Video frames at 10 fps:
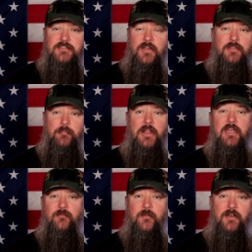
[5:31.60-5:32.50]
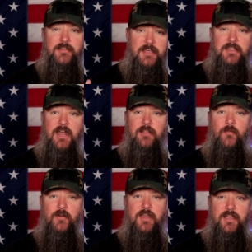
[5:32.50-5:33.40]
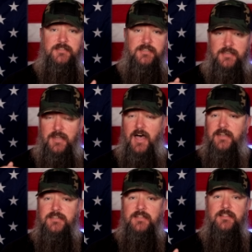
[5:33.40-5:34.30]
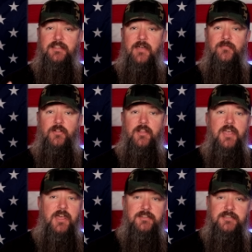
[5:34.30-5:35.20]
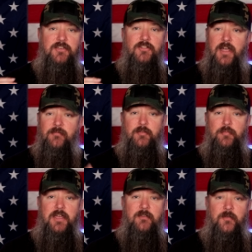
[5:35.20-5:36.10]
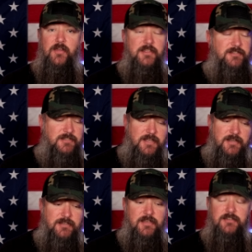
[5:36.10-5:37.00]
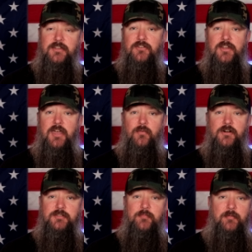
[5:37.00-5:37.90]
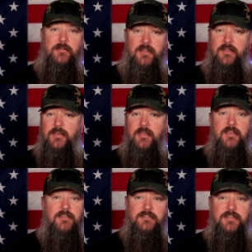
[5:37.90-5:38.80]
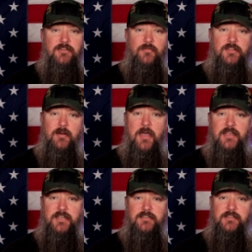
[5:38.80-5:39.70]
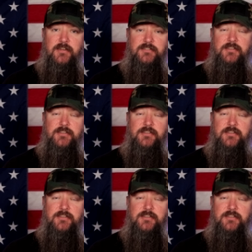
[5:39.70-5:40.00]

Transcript: And so the playing field in California is not level. And until you level the playing field, it's just going to continue to get worse. People are going to continue with their mass exodus.